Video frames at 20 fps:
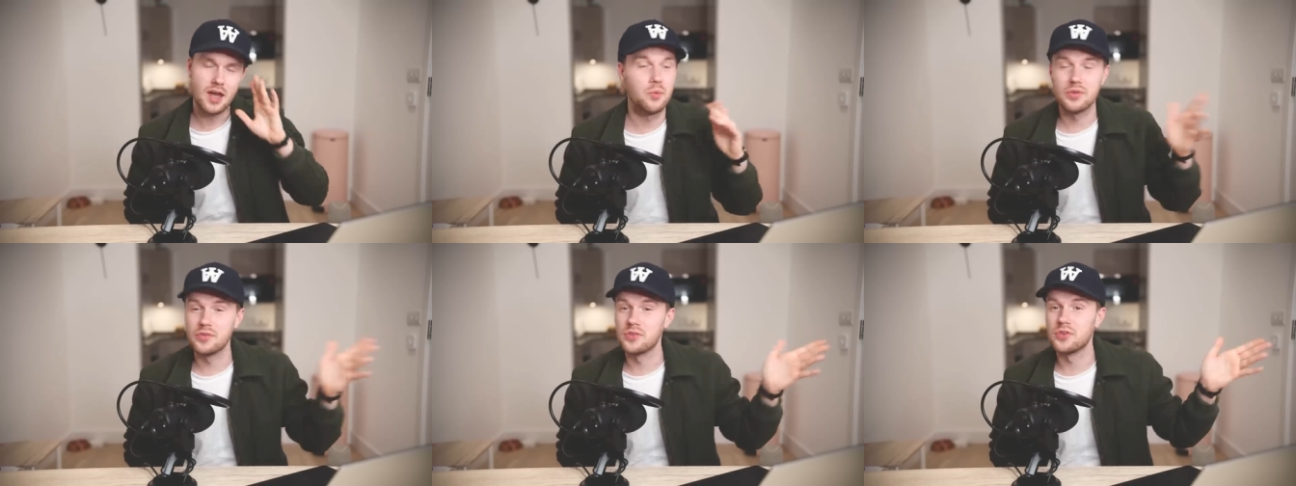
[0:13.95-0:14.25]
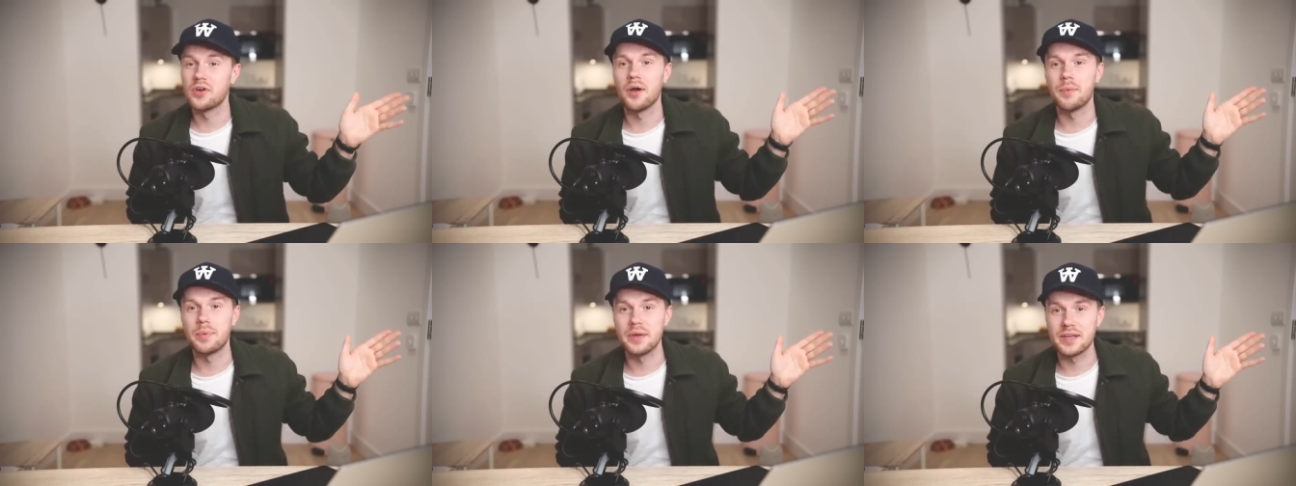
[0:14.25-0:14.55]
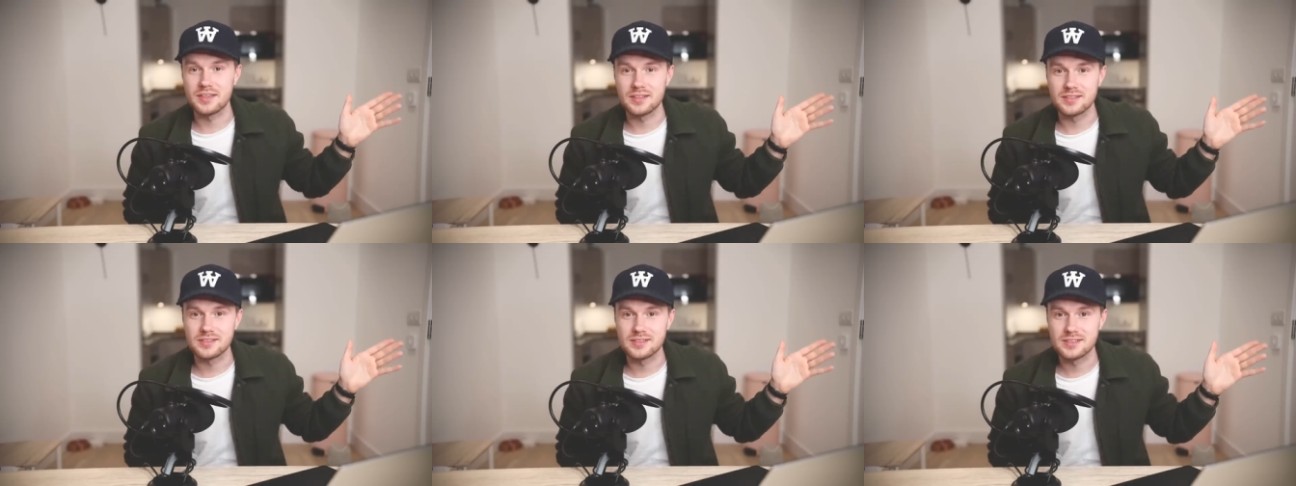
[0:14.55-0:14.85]
We've all got
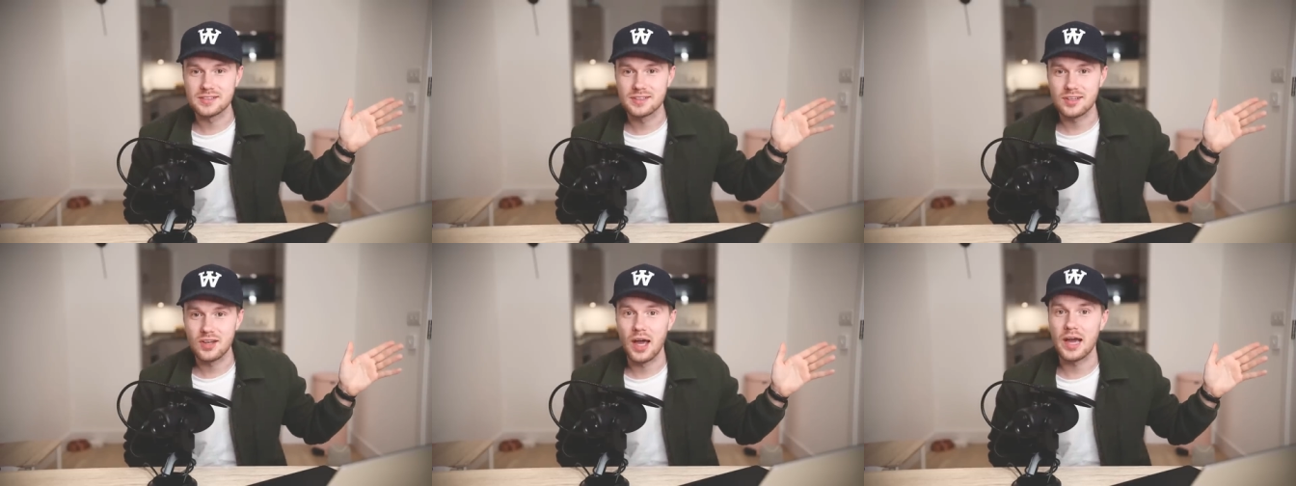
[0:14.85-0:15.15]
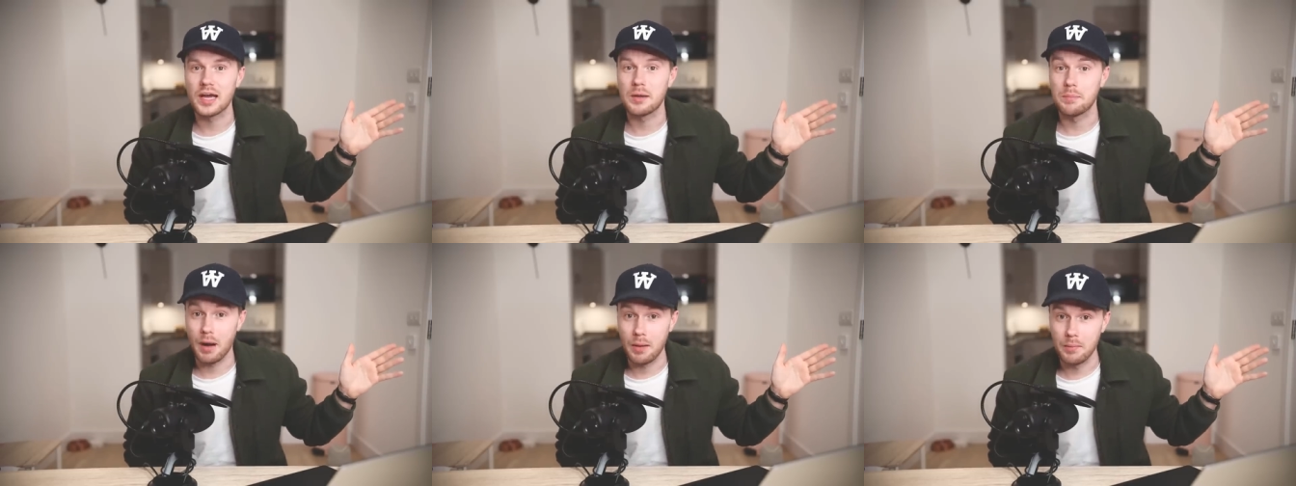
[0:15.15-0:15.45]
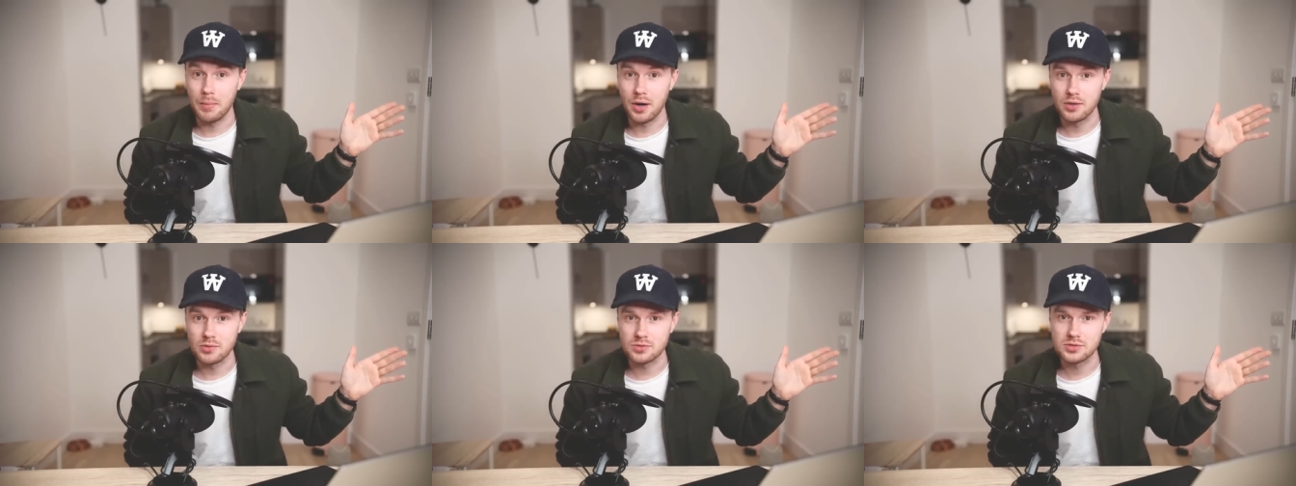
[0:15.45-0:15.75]
opinions like
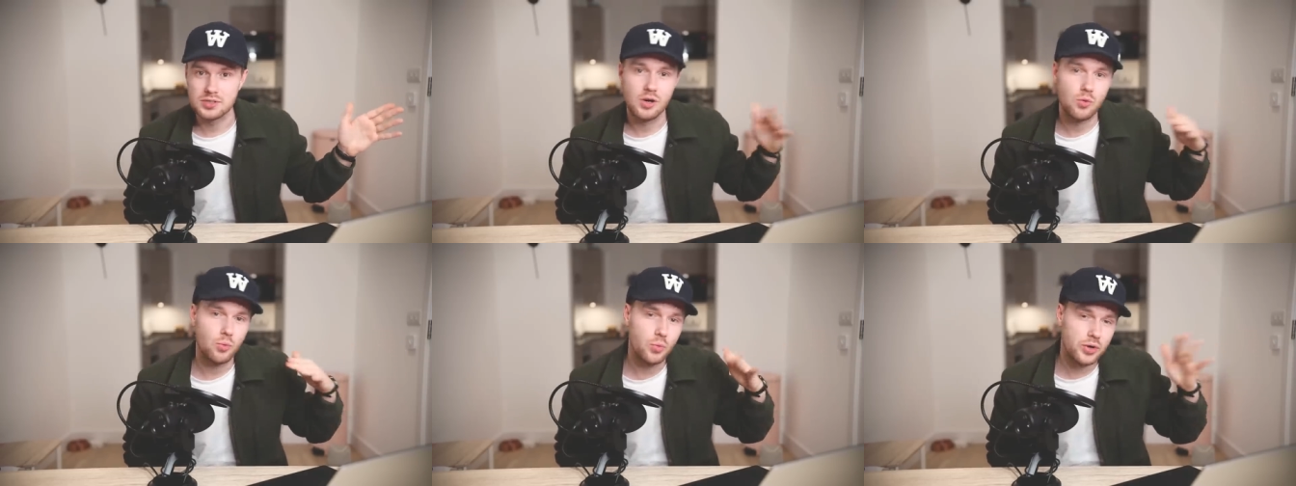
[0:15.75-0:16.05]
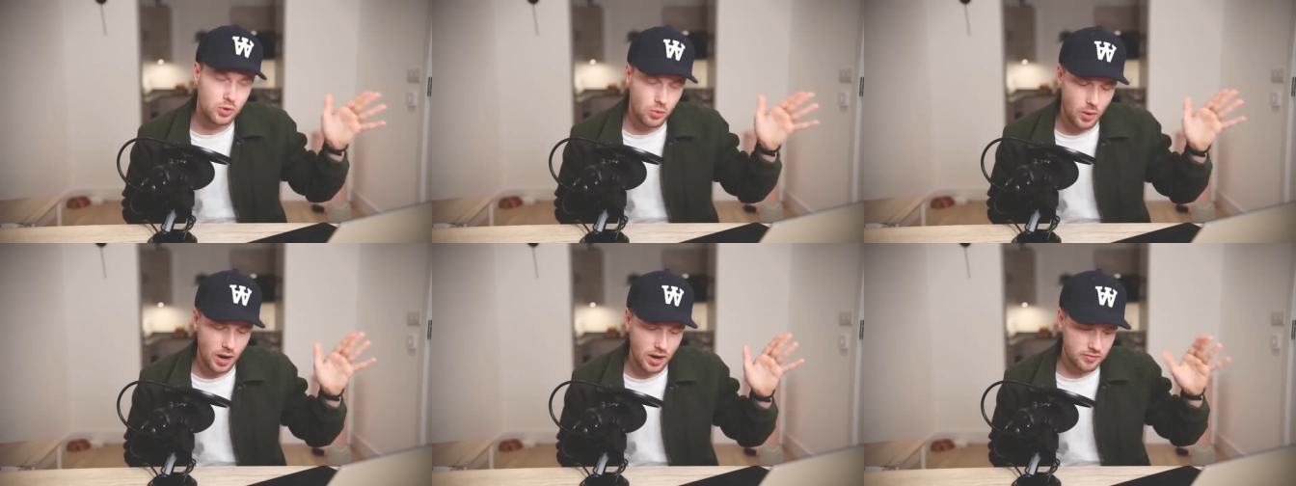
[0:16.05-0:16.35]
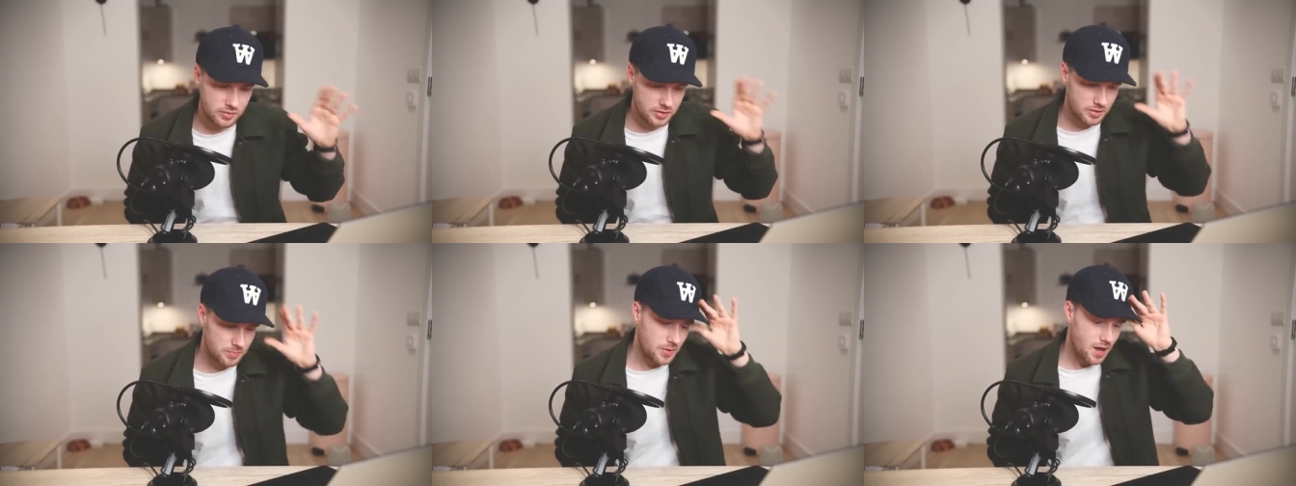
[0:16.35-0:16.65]
bumholes, we all
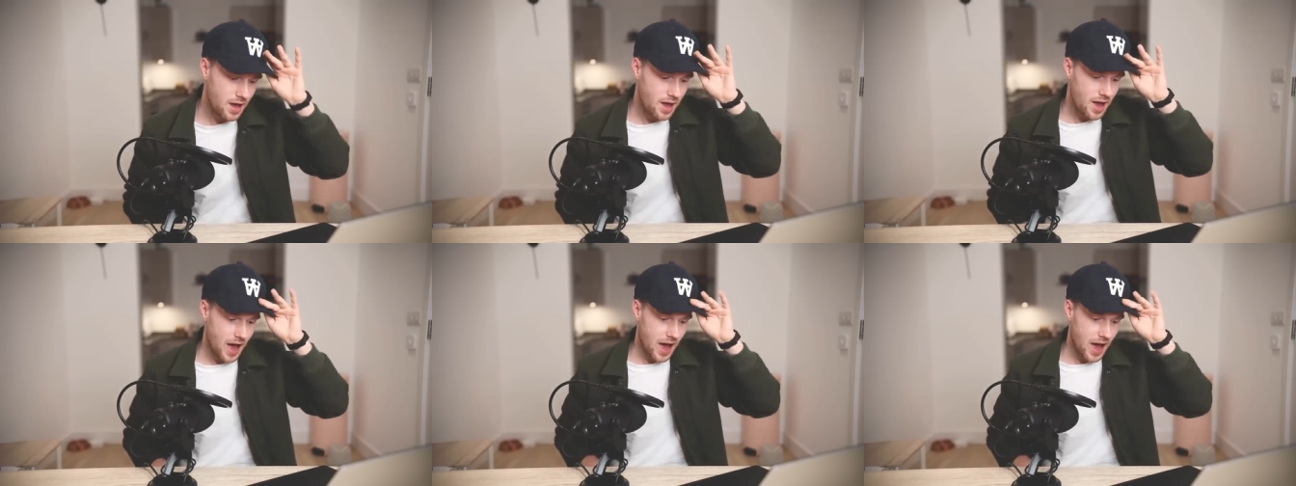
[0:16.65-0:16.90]
have them.